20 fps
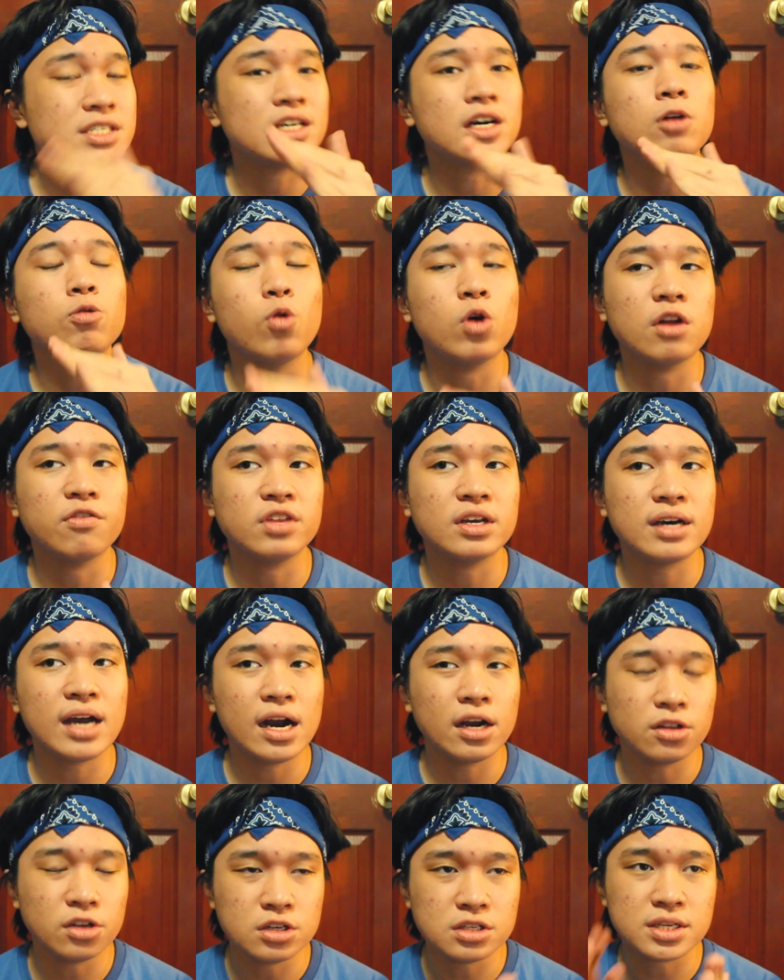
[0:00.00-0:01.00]
single one of the
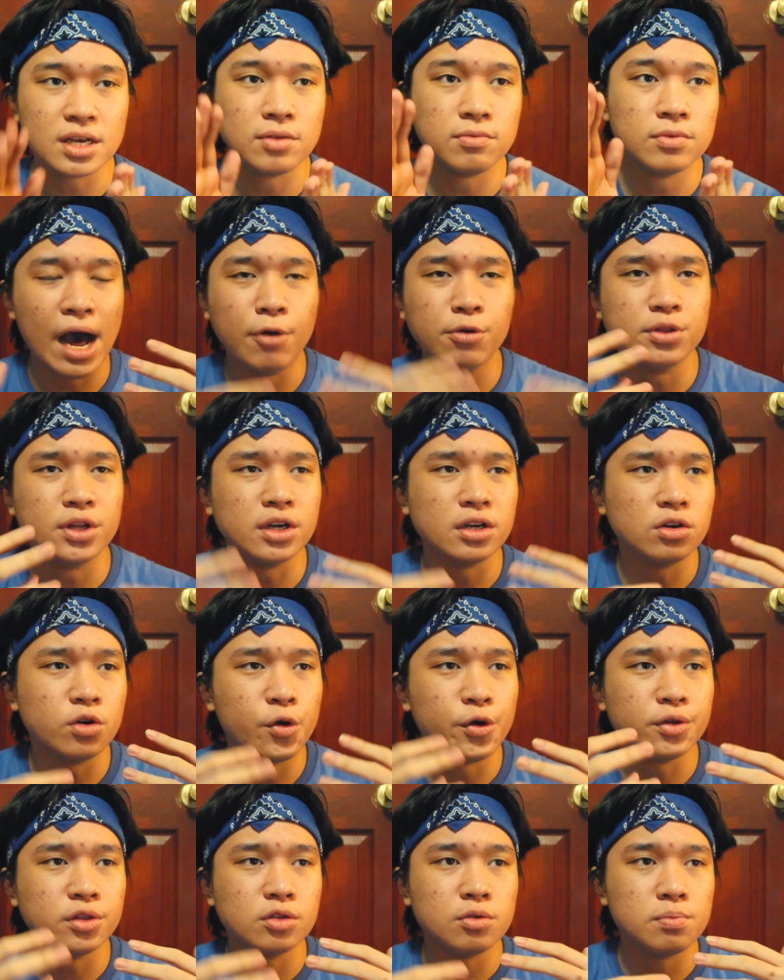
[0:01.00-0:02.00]
characters and how they're
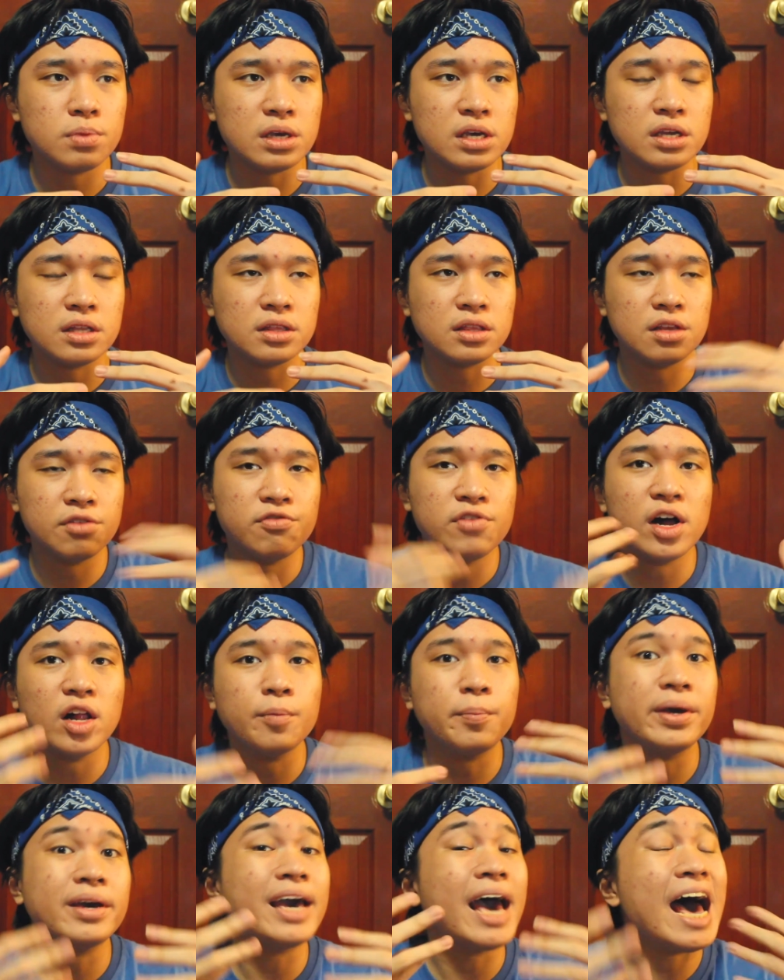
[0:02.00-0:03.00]
going to be
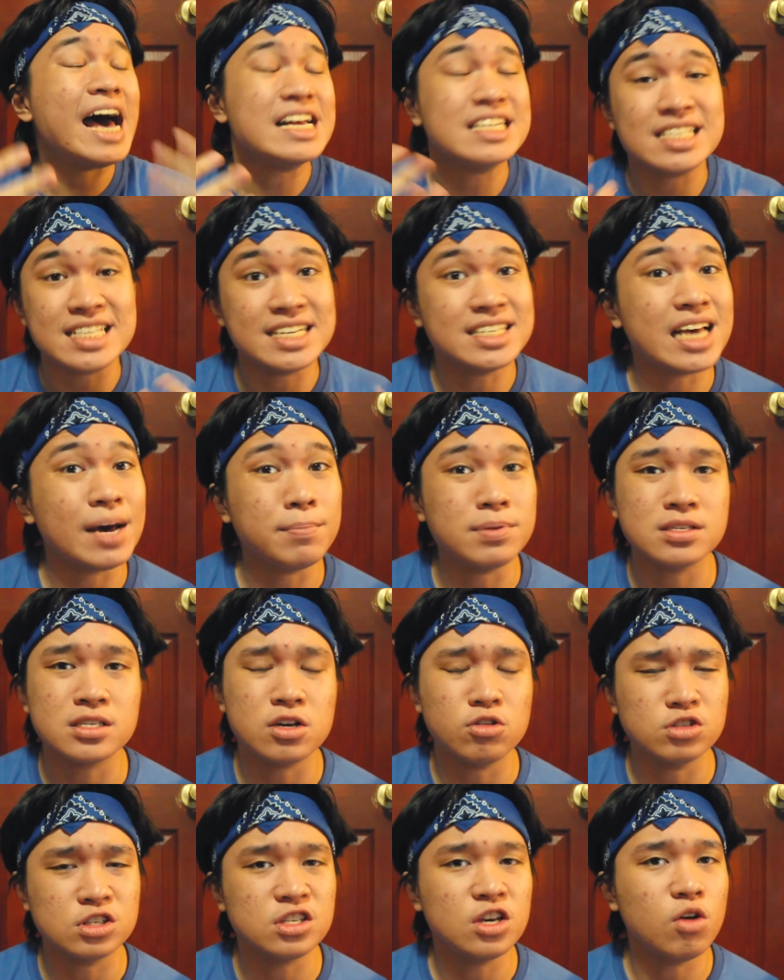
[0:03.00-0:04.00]
developing as as these
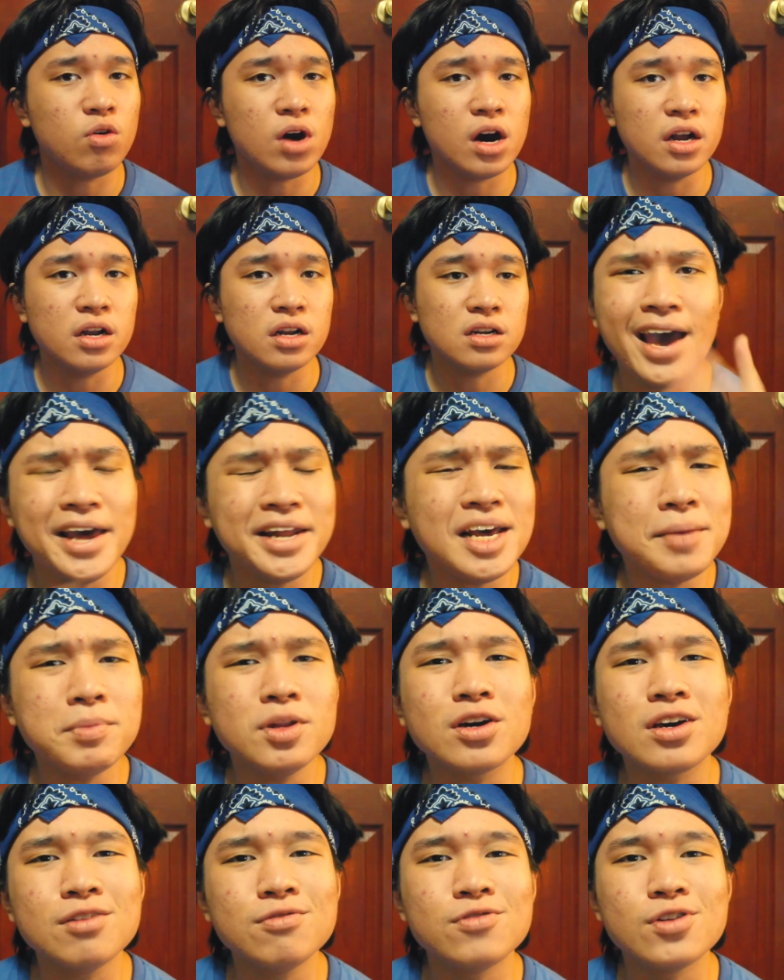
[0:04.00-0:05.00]
episodes go on. And I'm
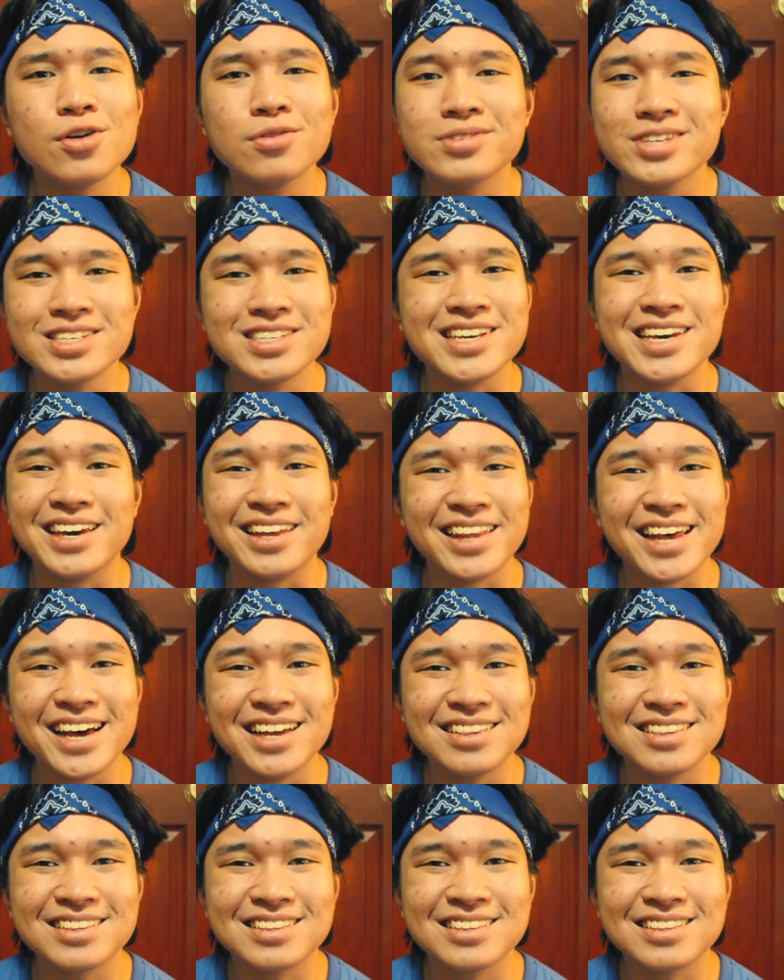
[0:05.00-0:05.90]
looking forward to seeing that.